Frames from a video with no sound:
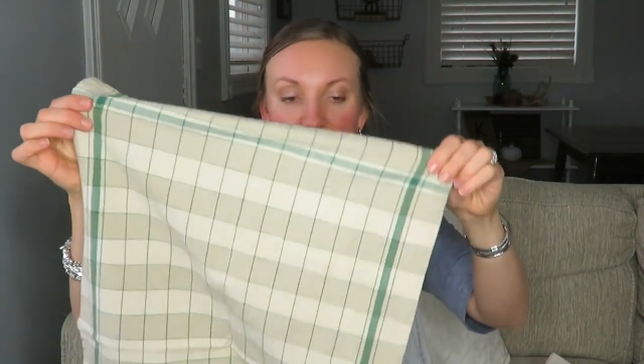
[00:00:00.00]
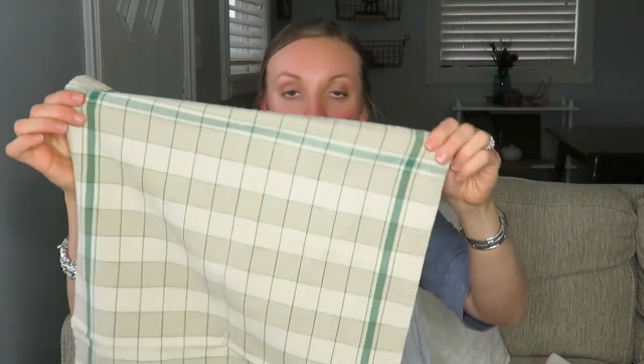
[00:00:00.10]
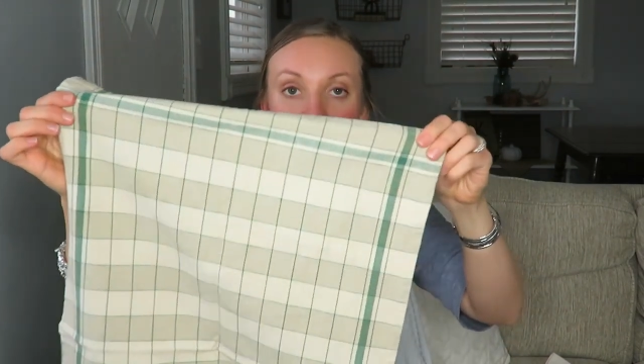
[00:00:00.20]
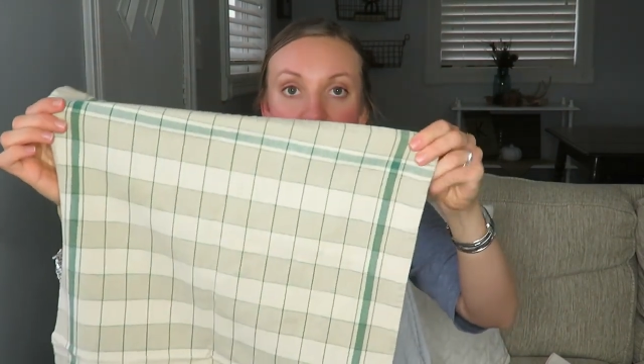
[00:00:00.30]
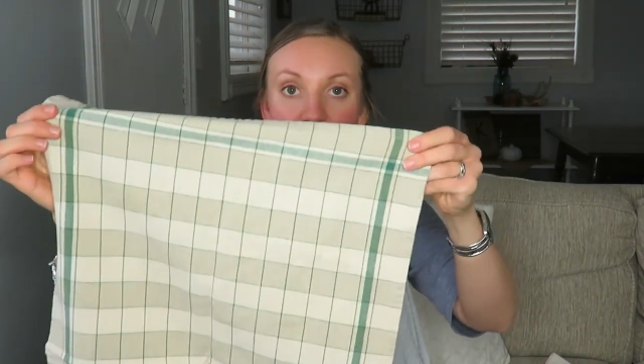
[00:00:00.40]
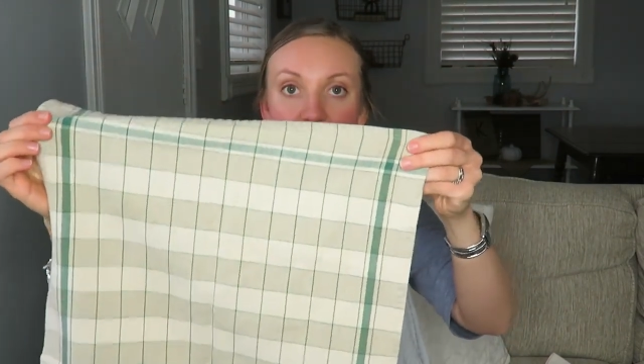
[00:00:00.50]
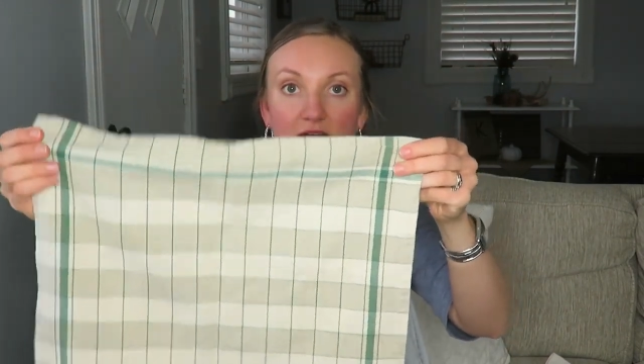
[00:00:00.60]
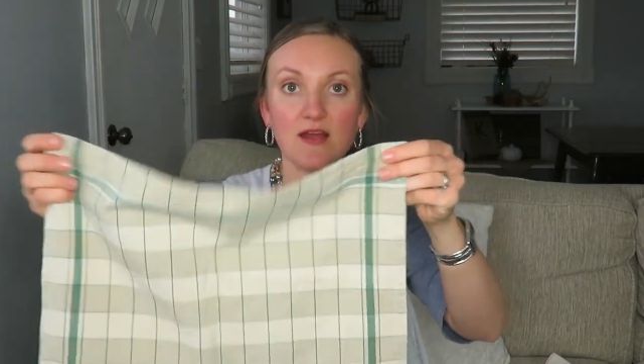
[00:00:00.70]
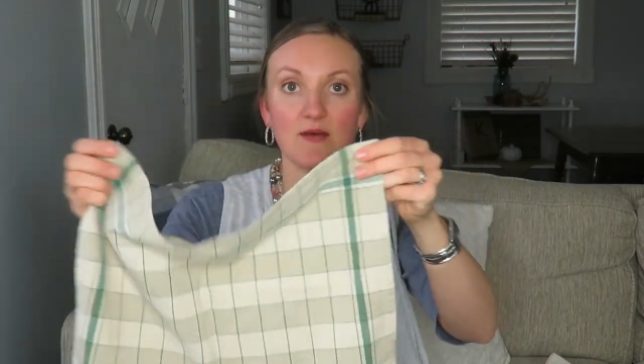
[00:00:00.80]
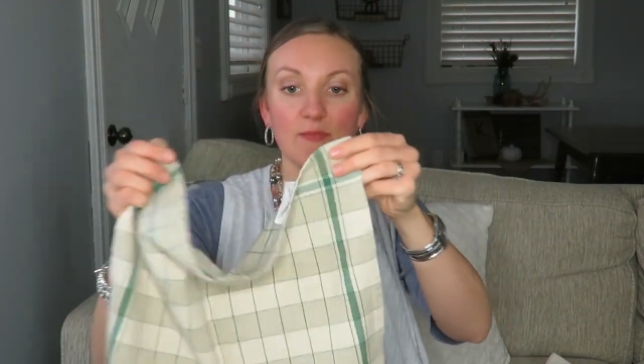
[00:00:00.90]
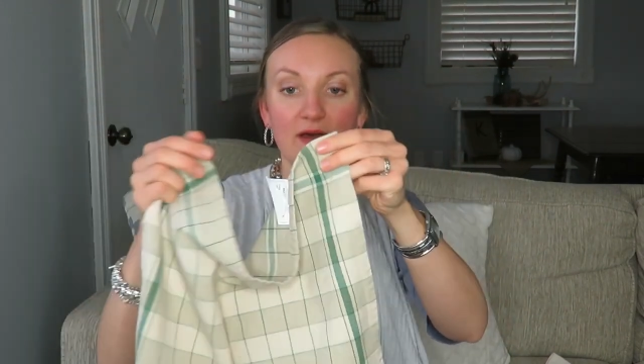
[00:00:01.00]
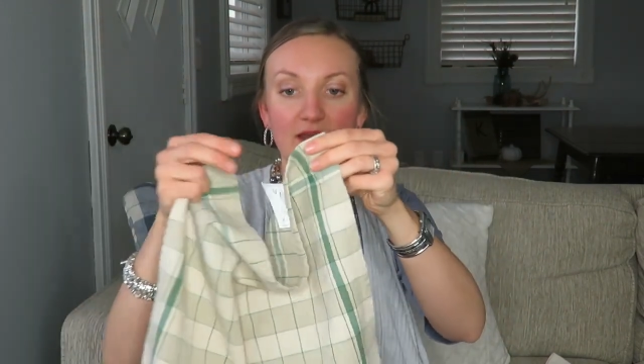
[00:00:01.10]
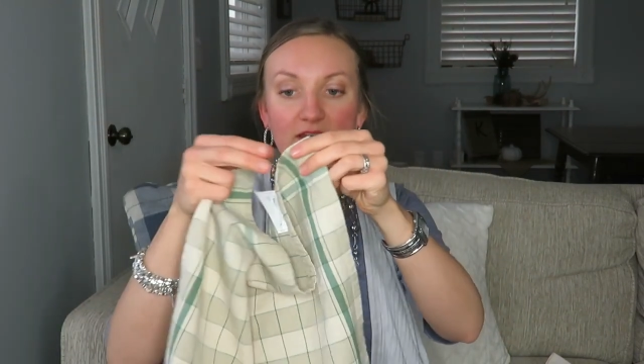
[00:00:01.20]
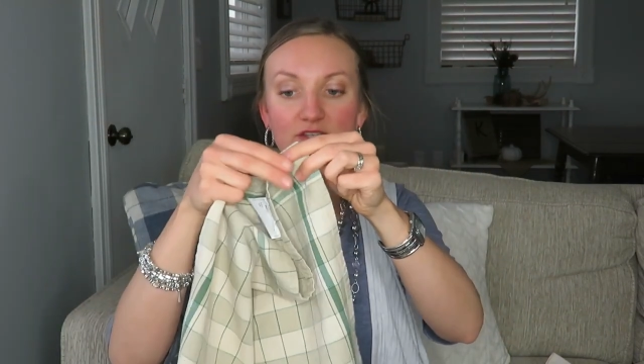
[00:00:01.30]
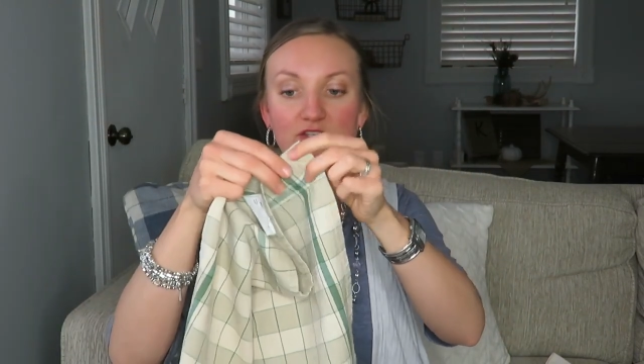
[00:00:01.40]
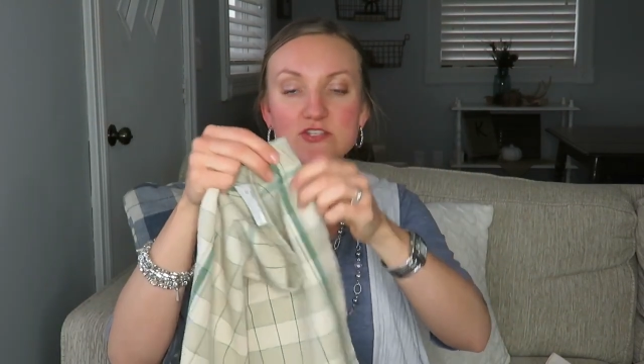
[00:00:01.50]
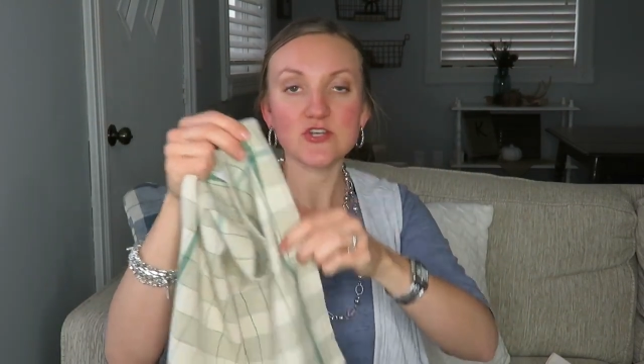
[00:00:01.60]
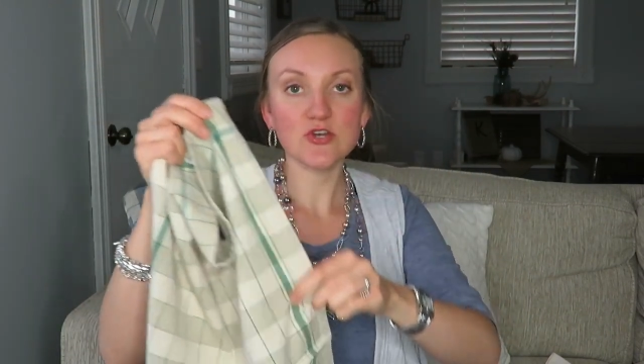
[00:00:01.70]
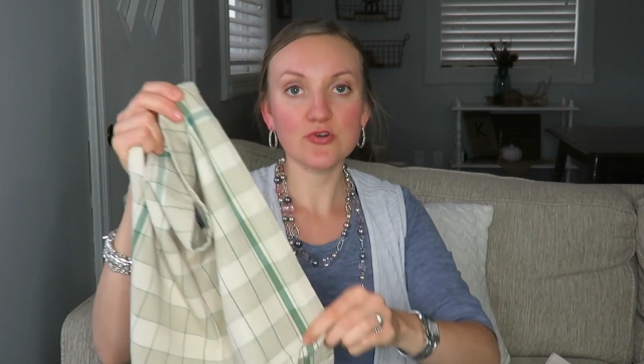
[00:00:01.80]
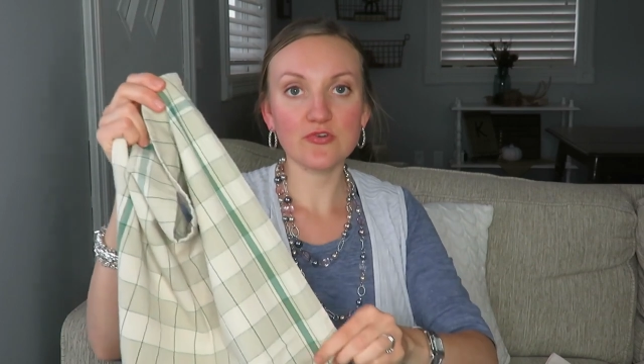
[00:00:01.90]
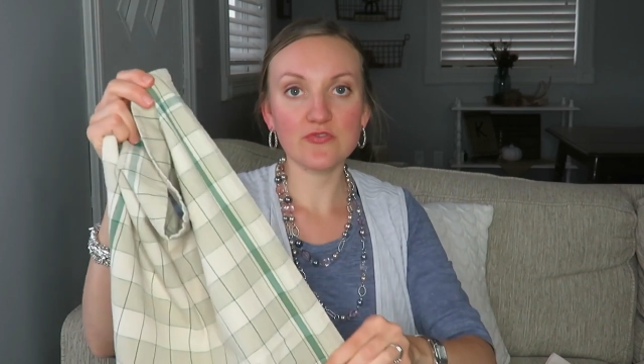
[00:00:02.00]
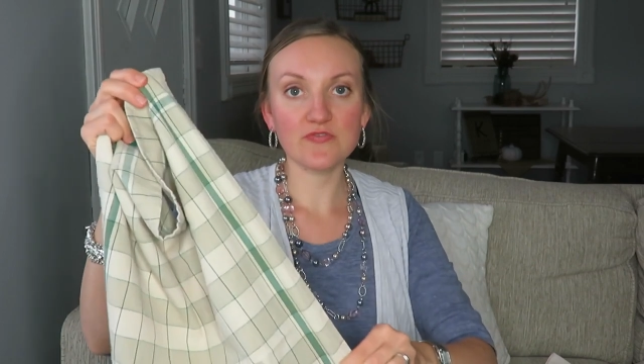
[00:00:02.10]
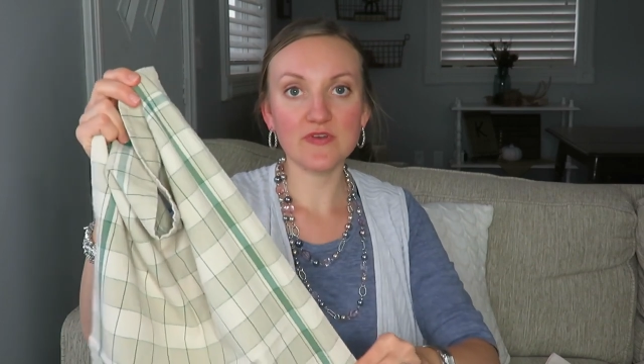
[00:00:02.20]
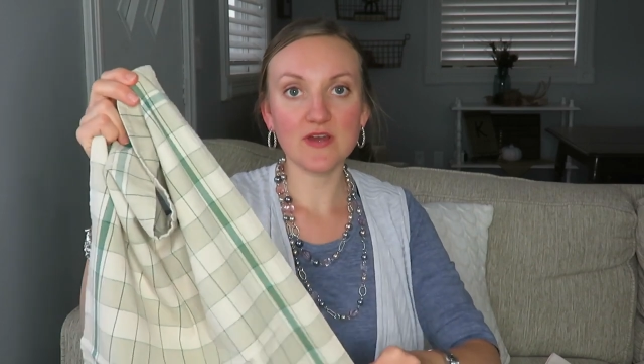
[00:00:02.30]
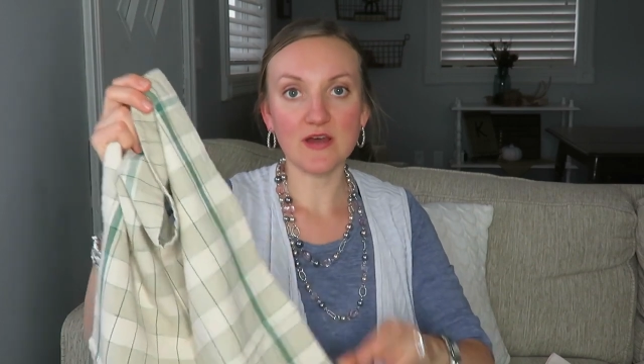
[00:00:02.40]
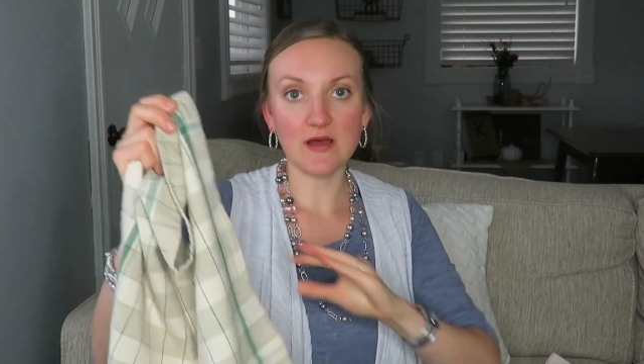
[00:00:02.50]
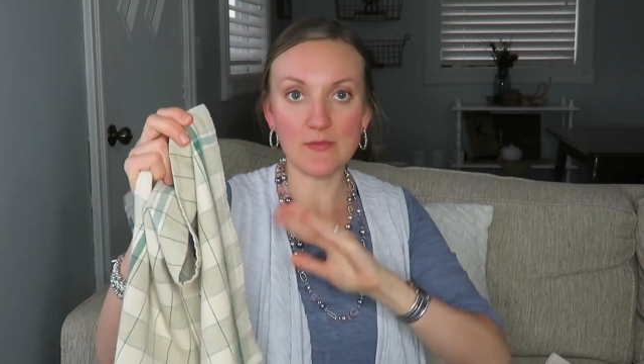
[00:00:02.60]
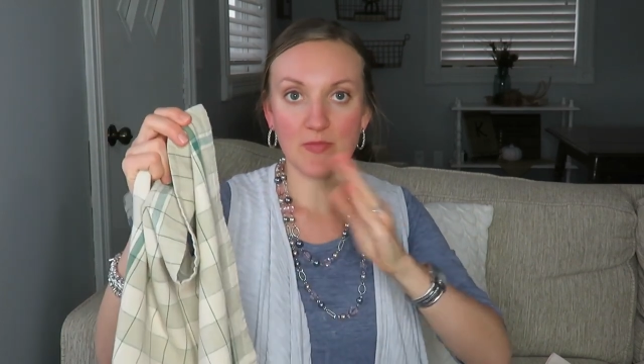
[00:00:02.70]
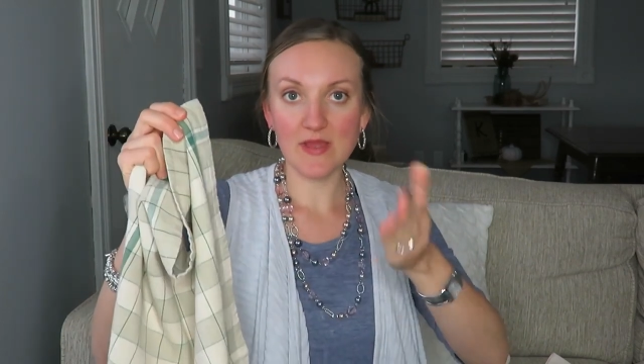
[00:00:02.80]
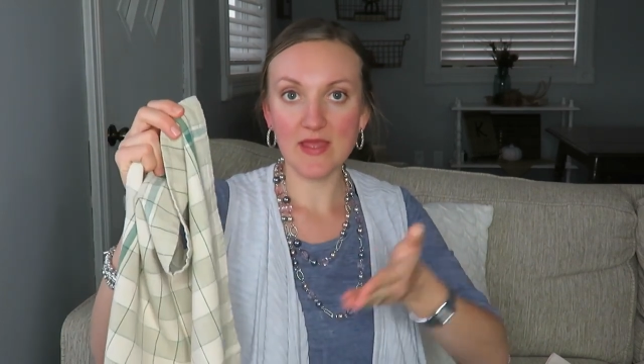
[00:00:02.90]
for my stove um,